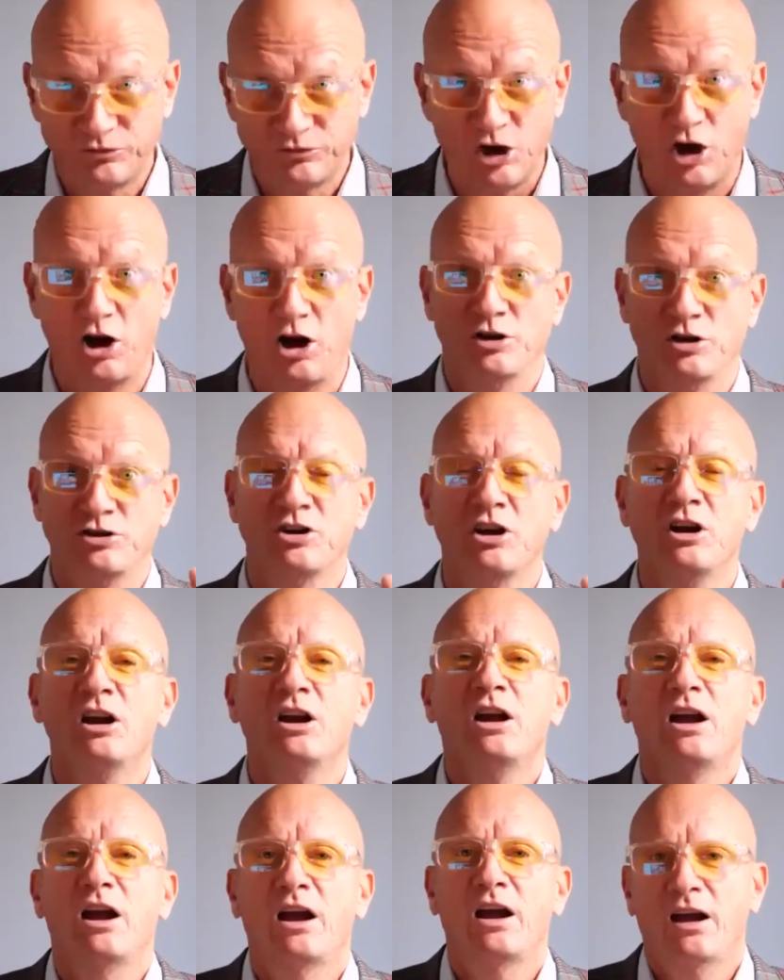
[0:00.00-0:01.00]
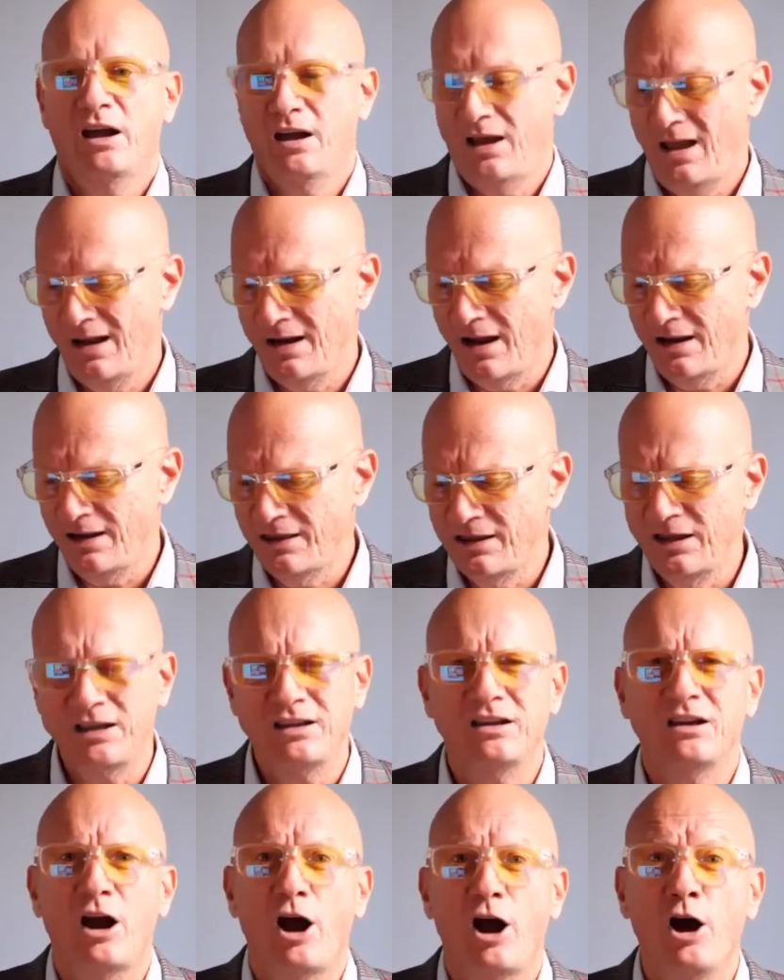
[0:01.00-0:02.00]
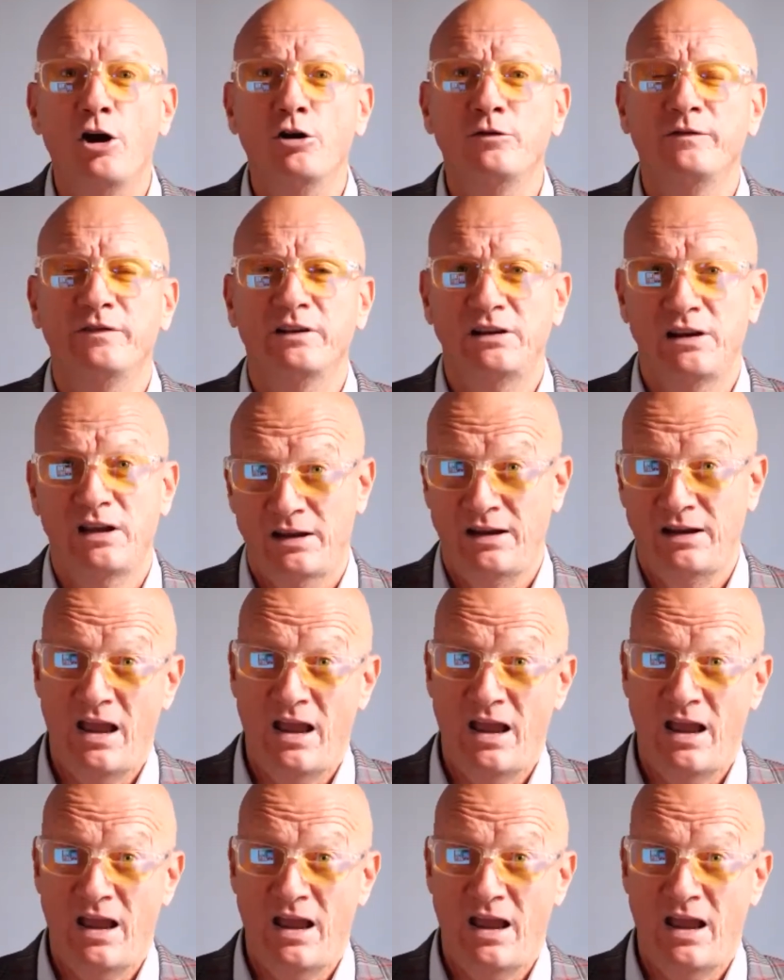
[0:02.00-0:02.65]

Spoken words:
charge. And I think overly,